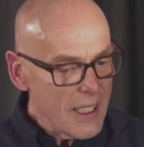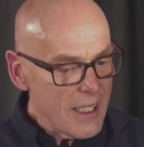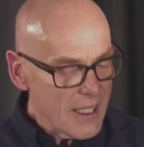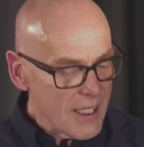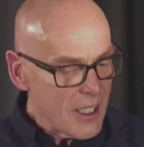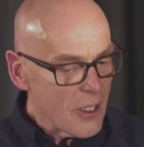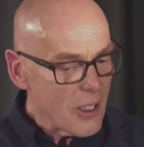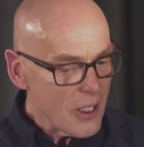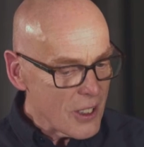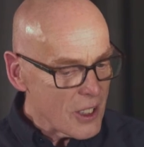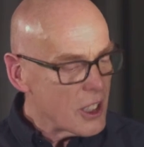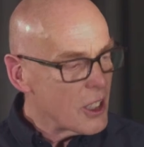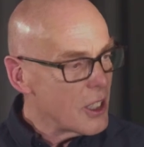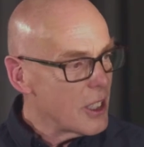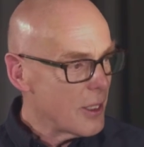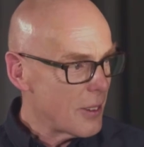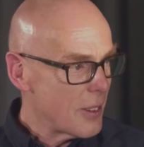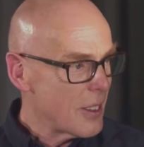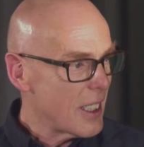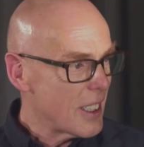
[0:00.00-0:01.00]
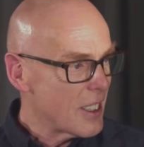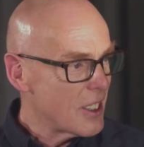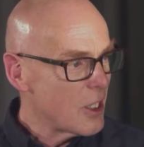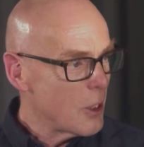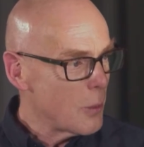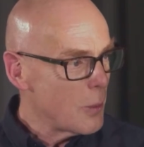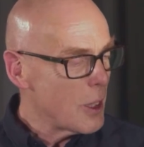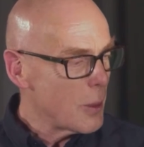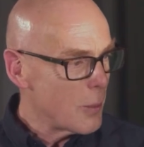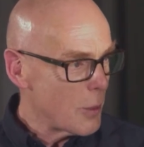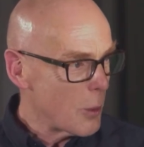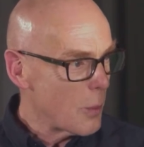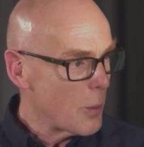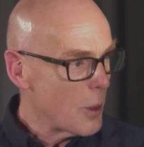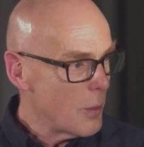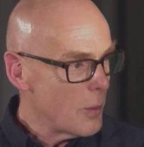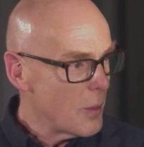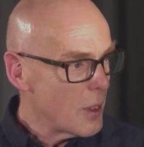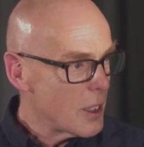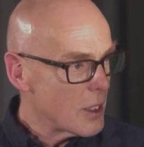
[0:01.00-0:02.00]
there aren't side effects can be a
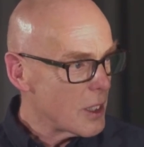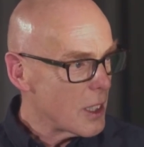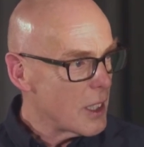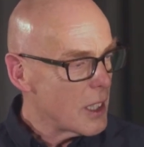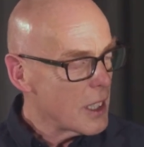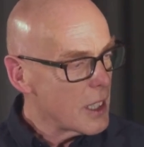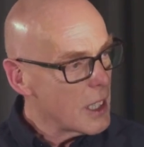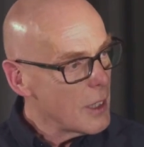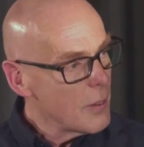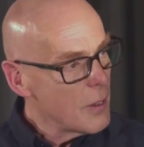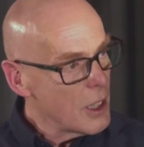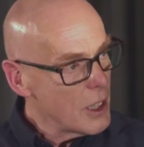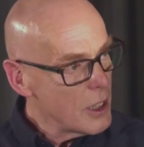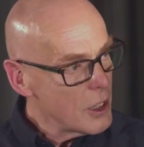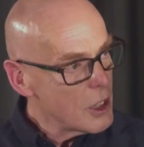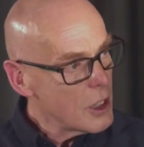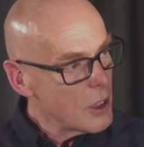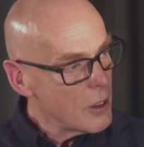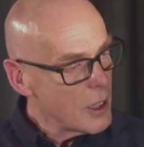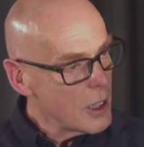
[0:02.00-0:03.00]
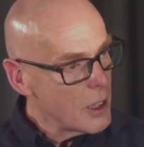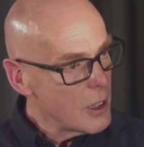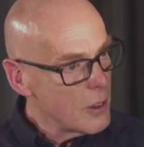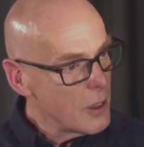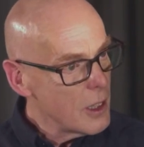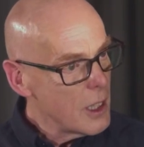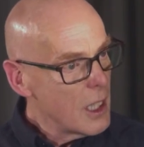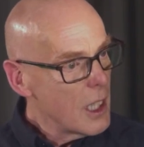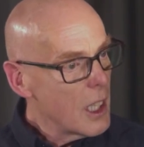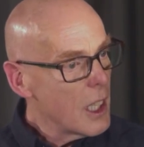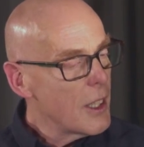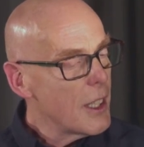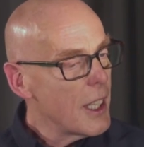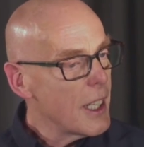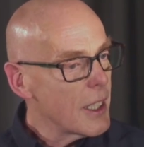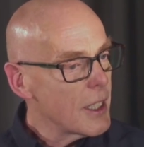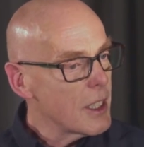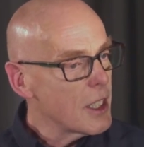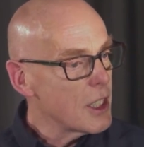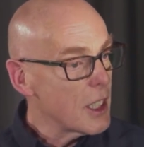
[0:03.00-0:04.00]
problem, because I think they've learned OO and they
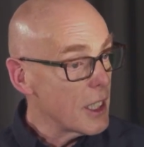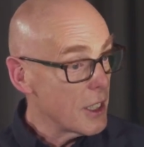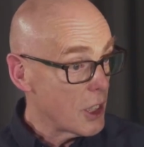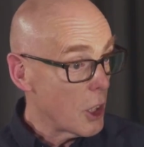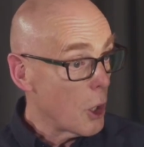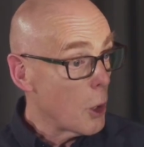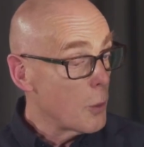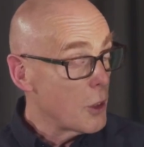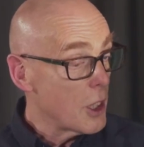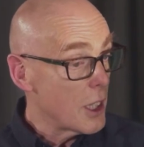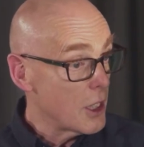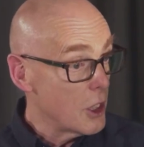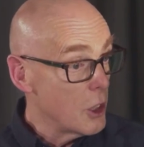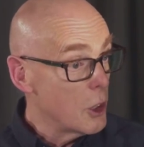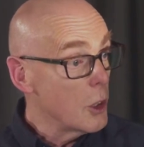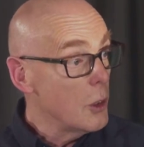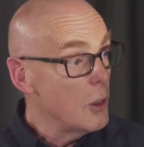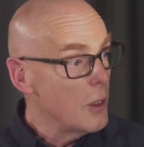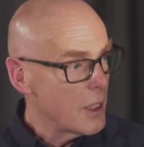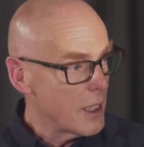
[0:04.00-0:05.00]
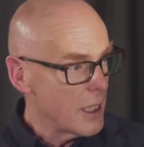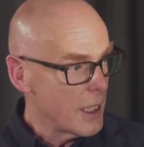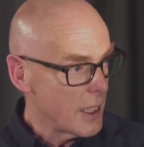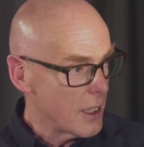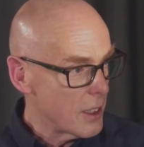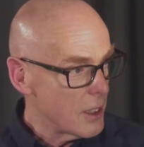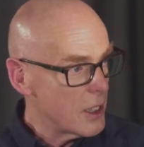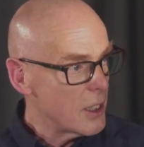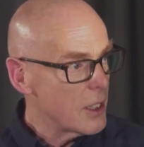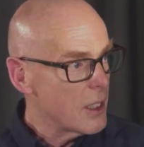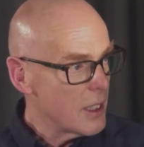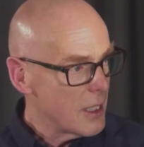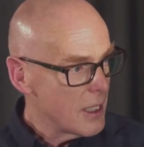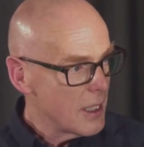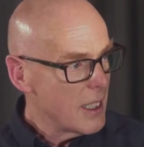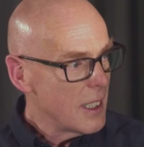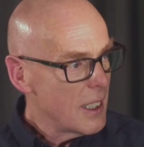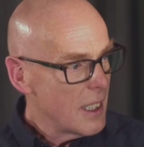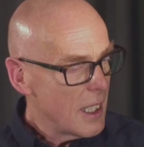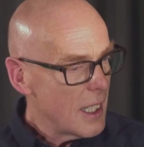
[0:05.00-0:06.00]
understand that objects do things,
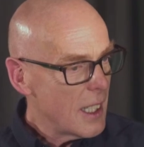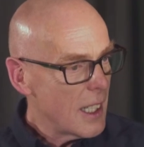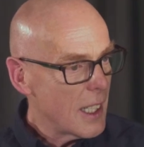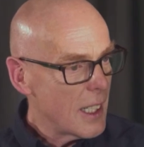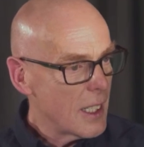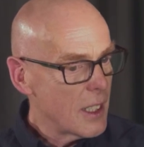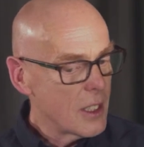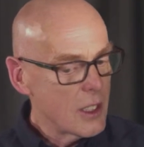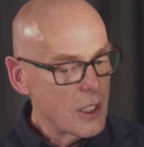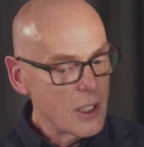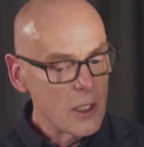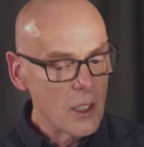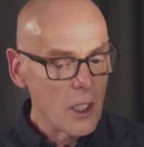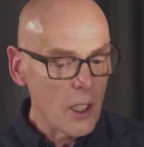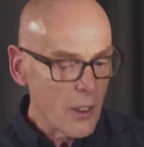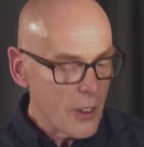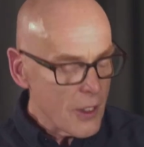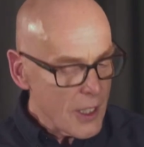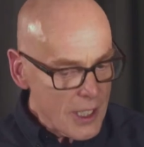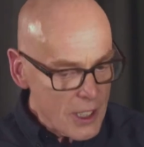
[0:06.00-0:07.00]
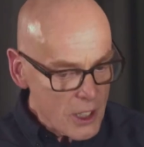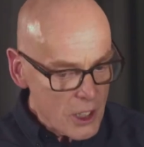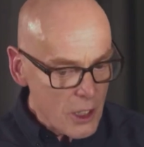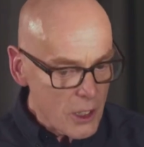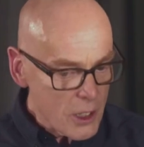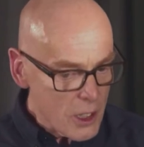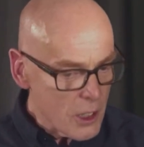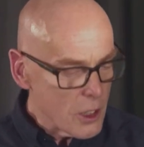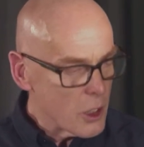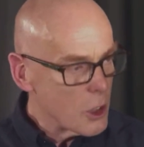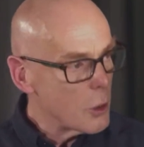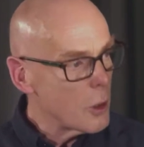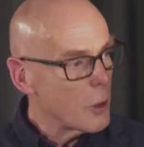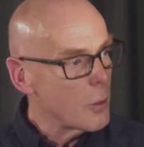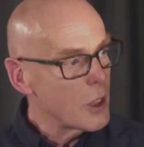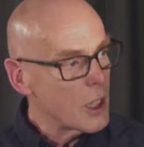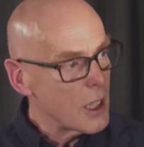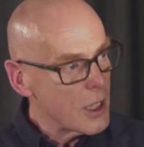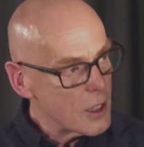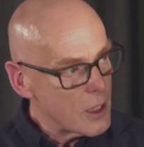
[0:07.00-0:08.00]
and things are done to
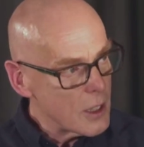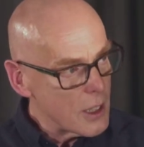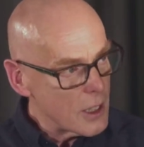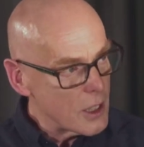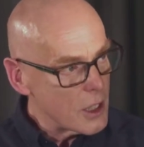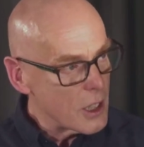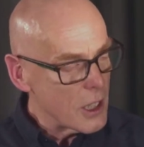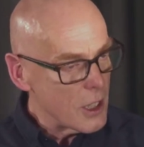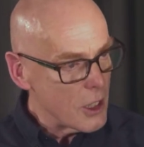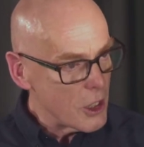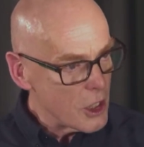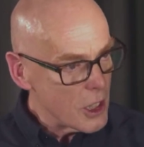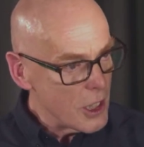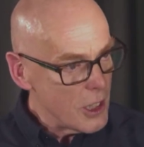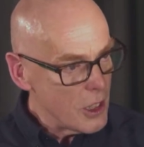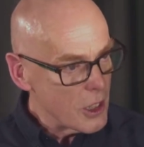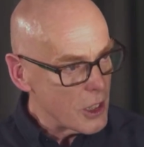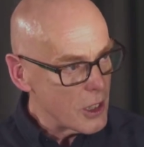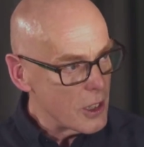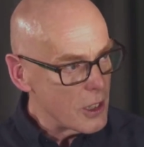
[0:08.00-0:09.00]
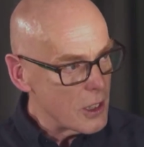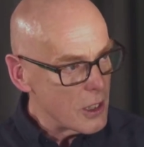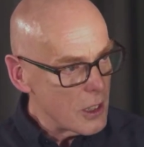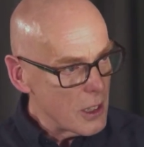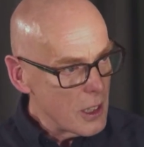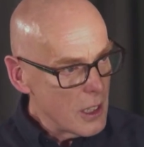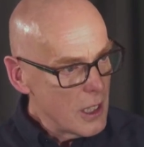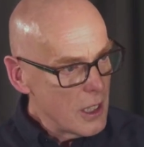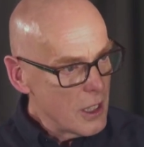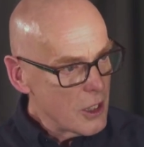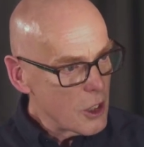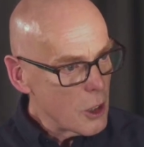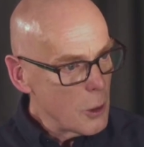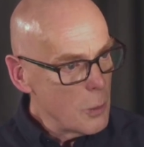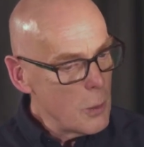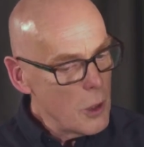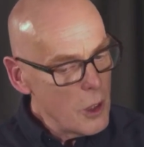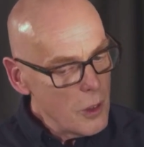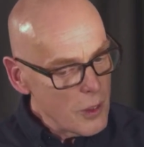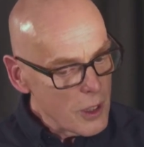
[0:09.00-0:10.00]
objects and their state changes. So
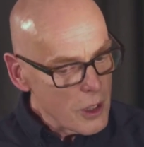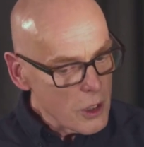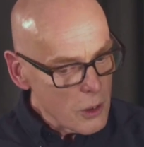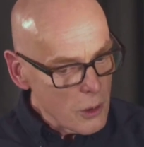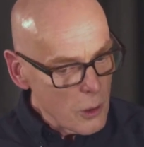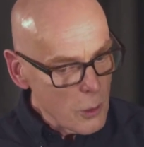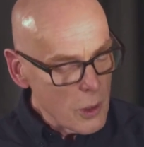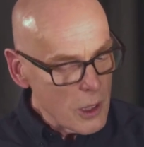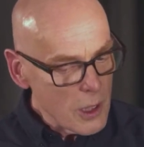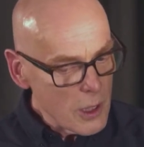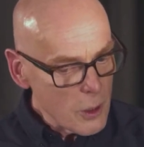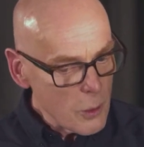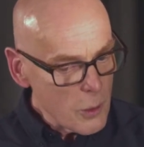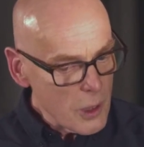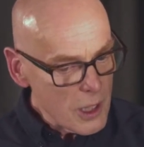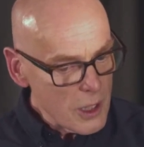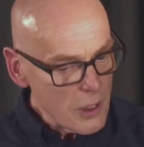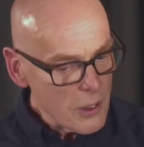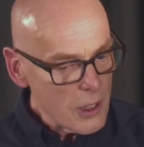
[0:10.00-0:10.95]
moving to a world where you're